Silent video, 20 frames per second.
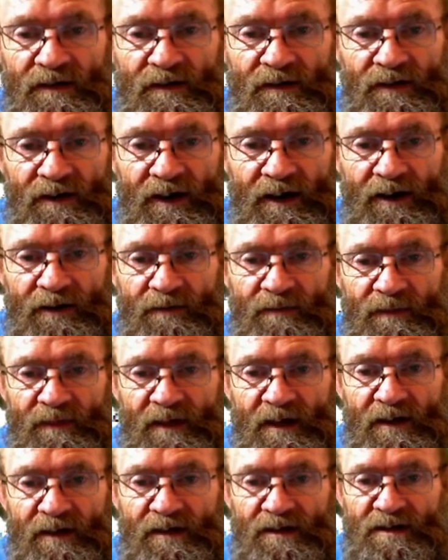Okay,
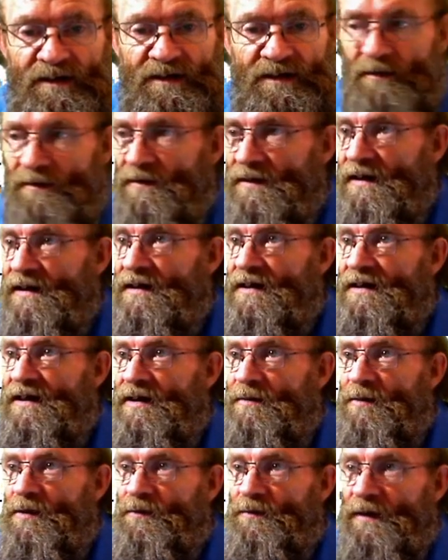that's definitely the
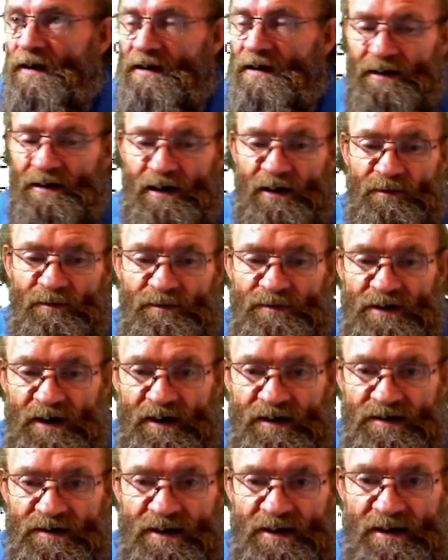demo file that I've
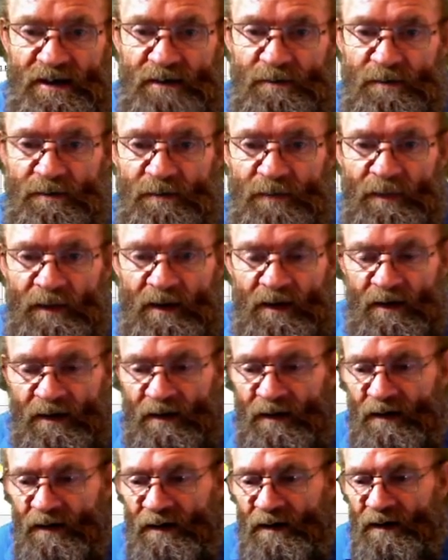changed there.
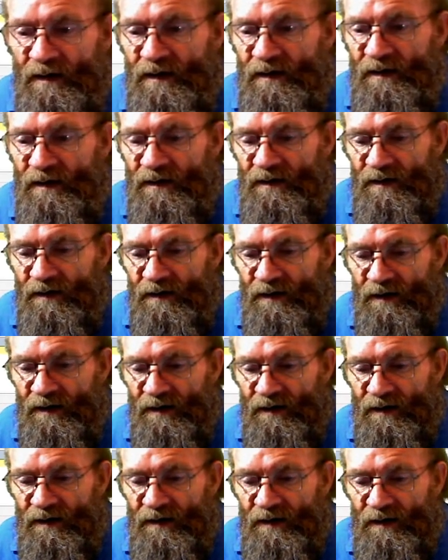
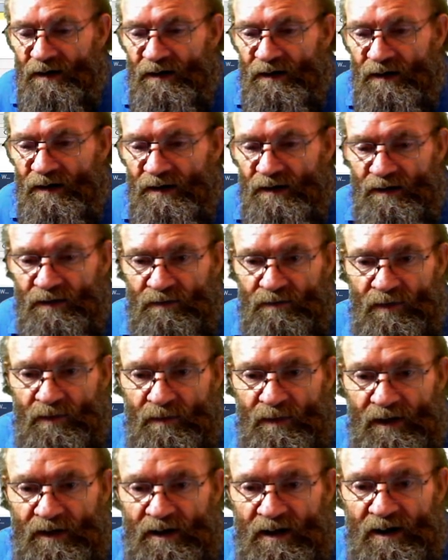And we
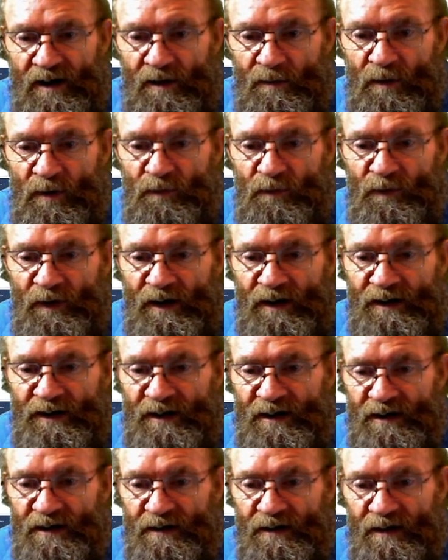bring the demo file
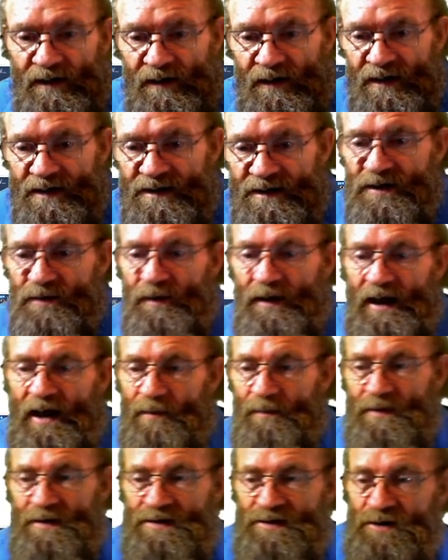in. Let's see what
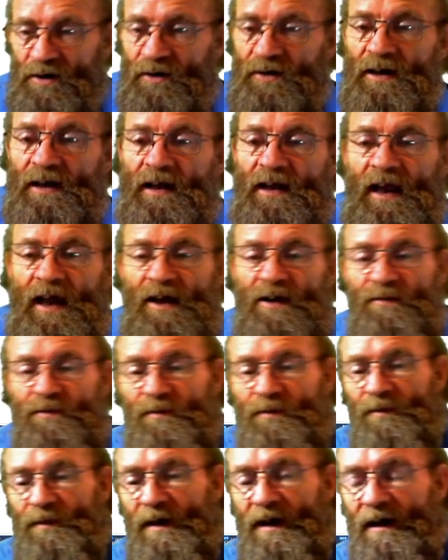happens. On a live
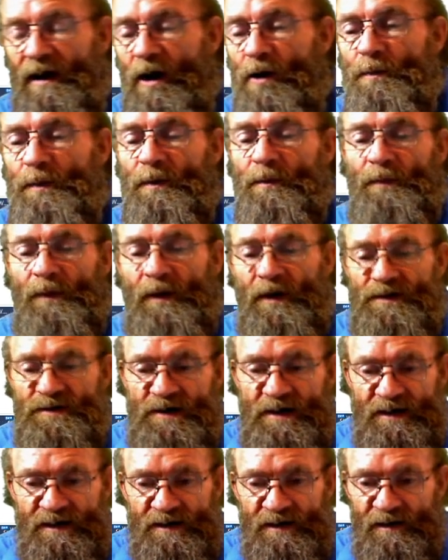open
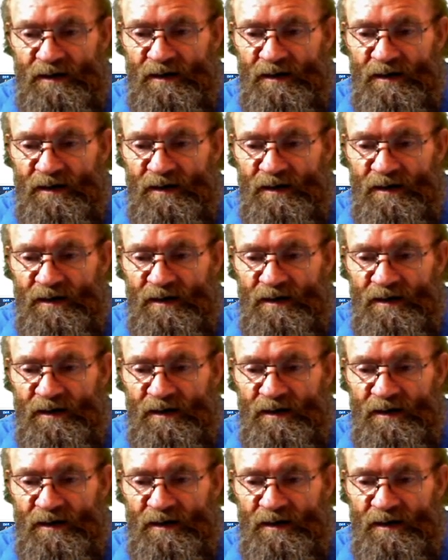project,